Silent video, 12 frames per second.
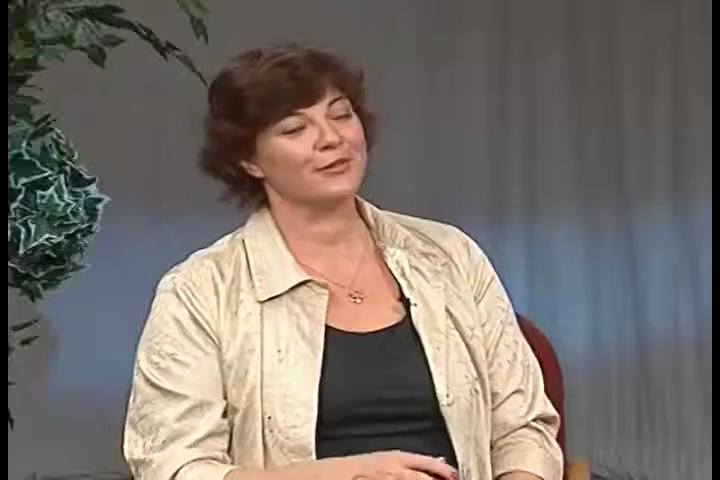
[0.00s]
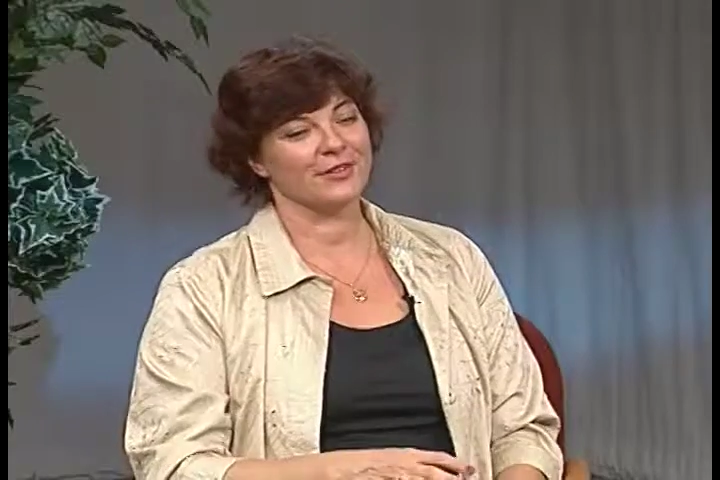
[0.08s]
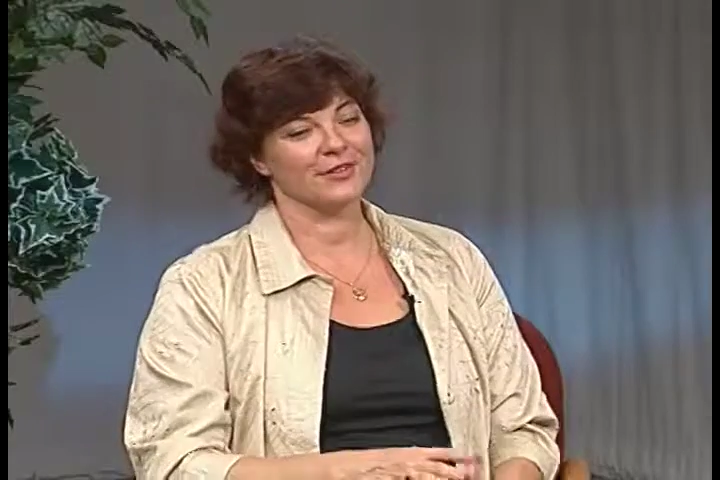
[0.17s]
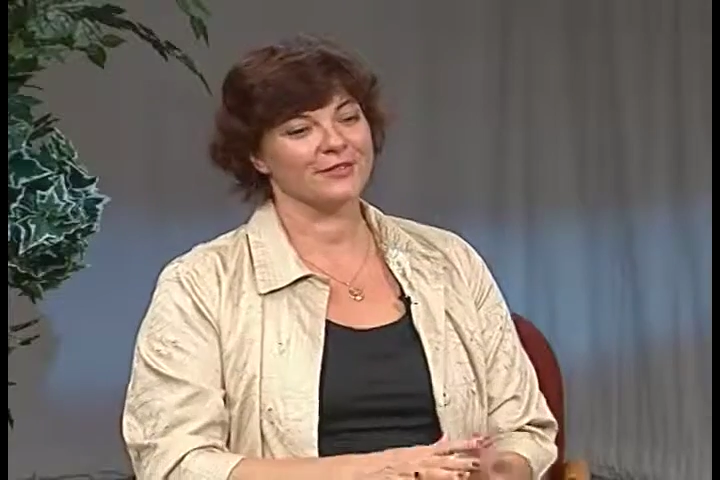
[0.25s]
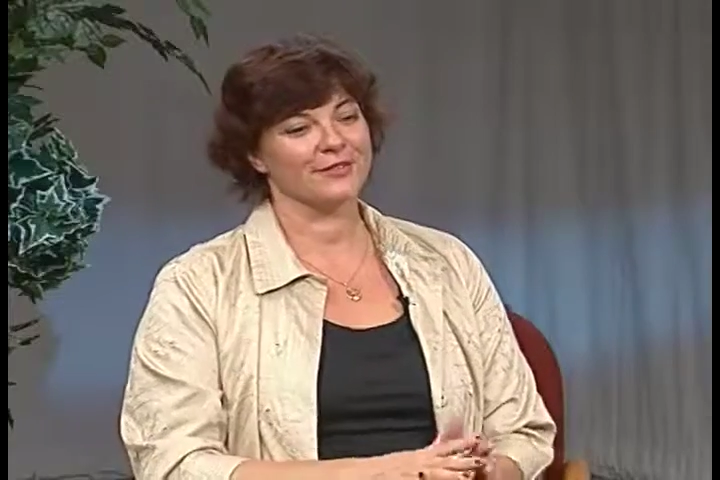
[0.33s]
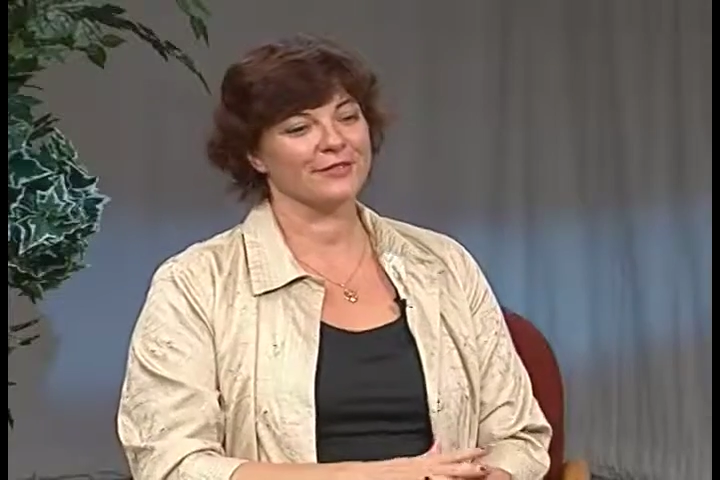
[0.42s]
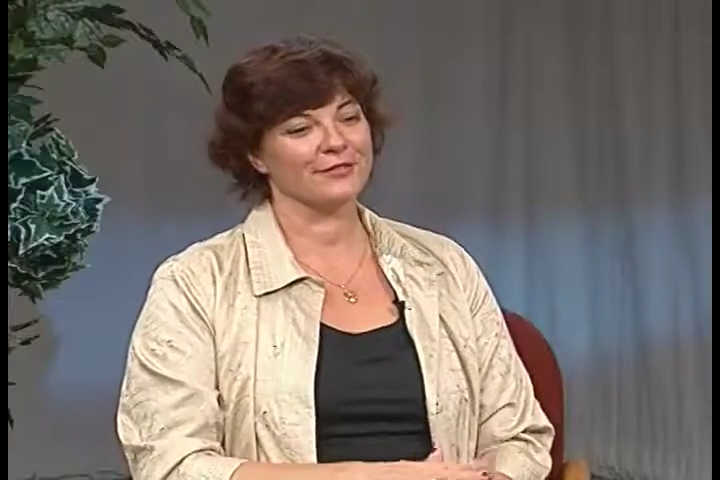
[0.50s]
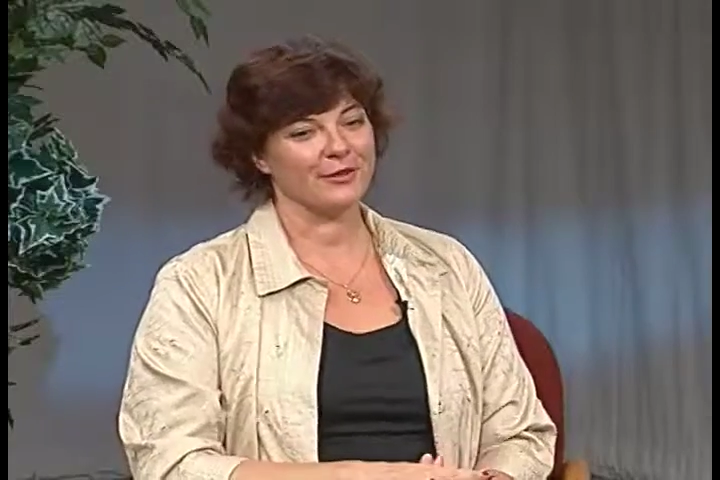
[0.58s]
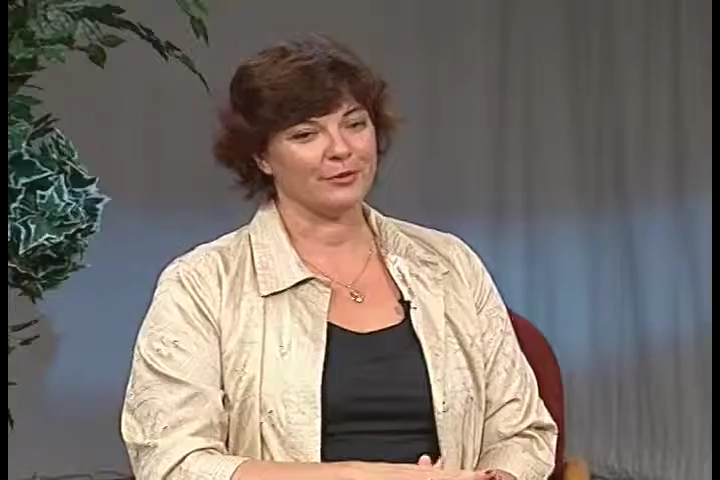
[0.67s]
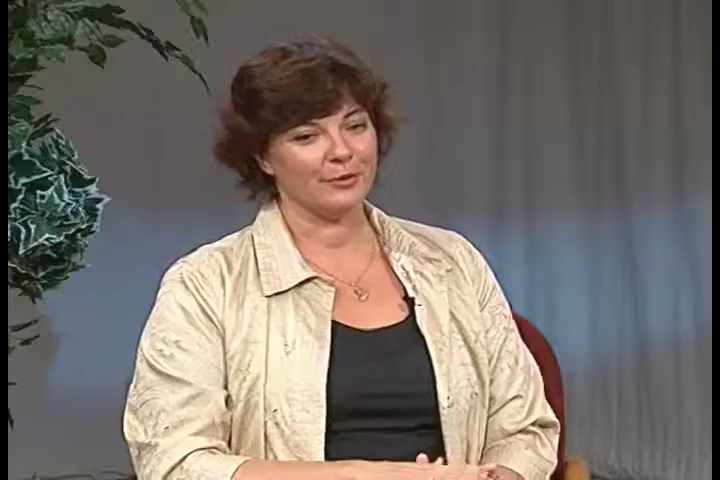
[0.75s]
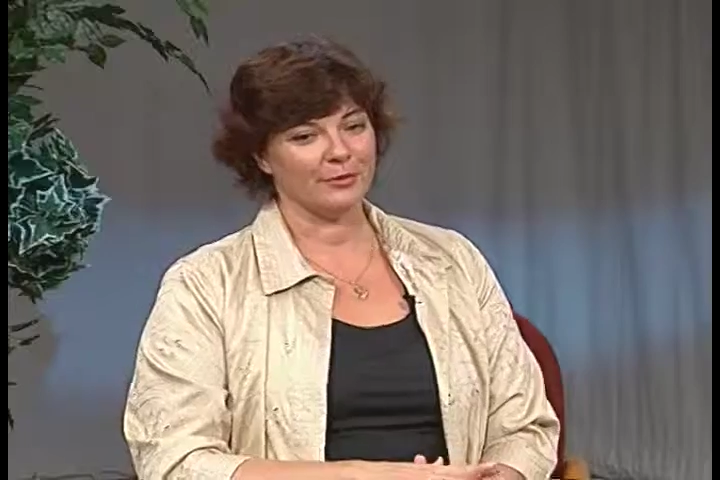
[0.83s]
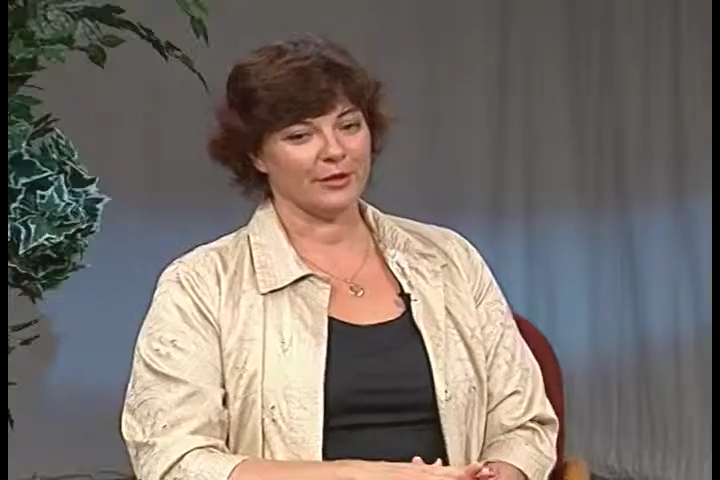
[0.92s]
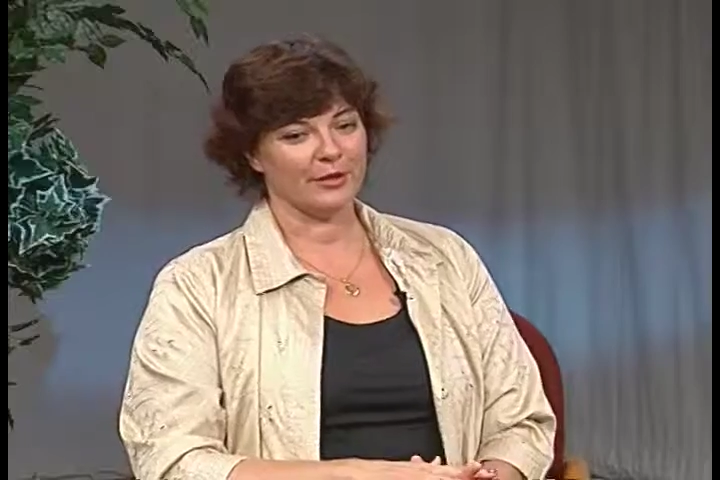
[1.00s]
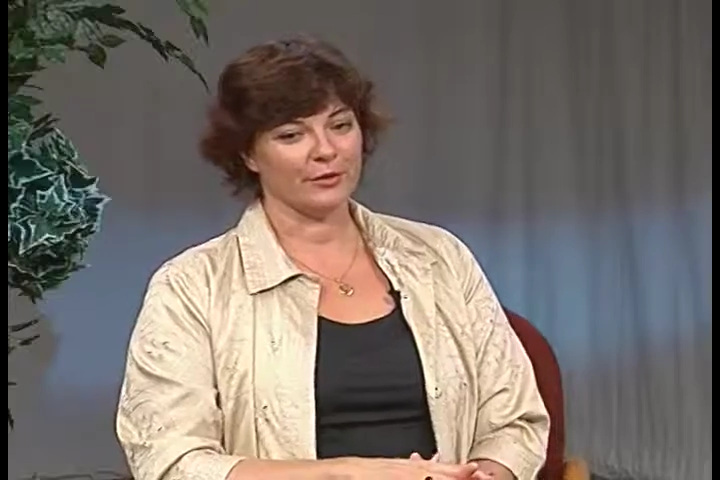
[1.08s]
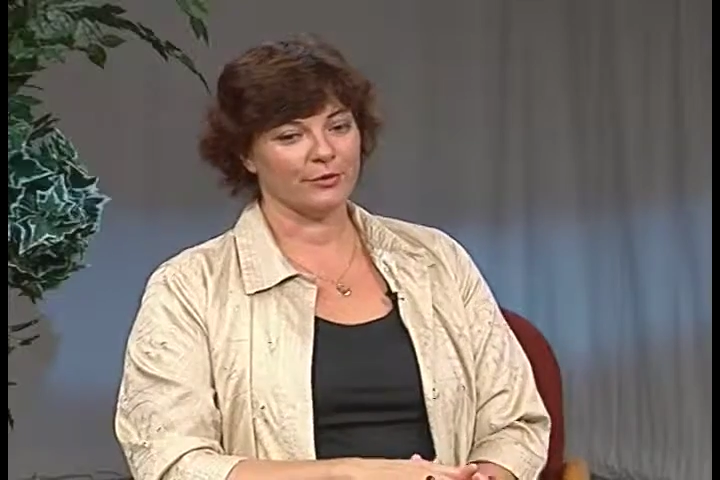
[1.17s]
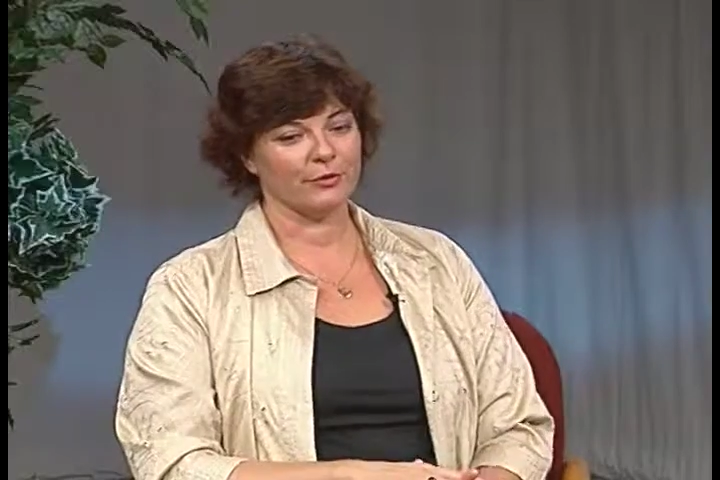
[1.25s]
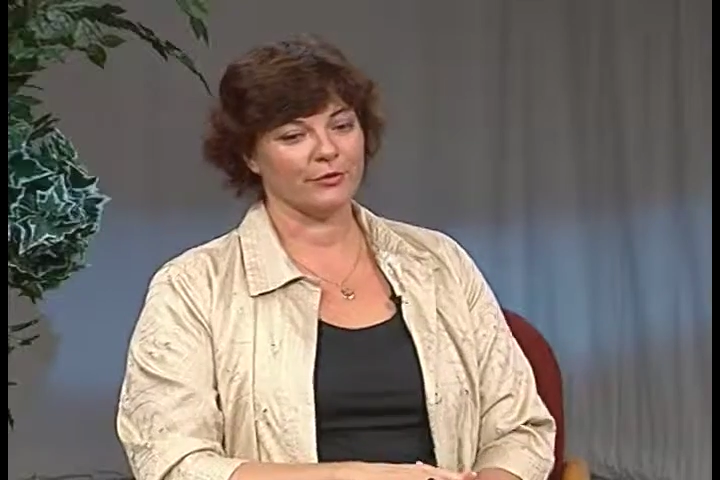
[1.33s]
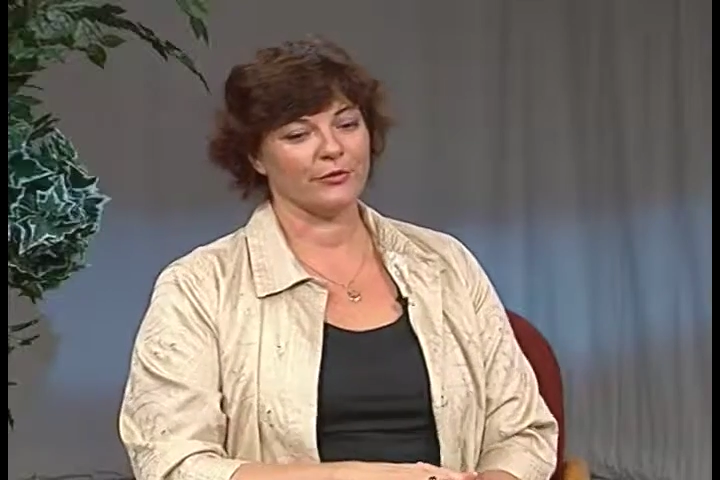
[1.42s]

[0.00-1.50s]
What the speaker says: this lovely woman who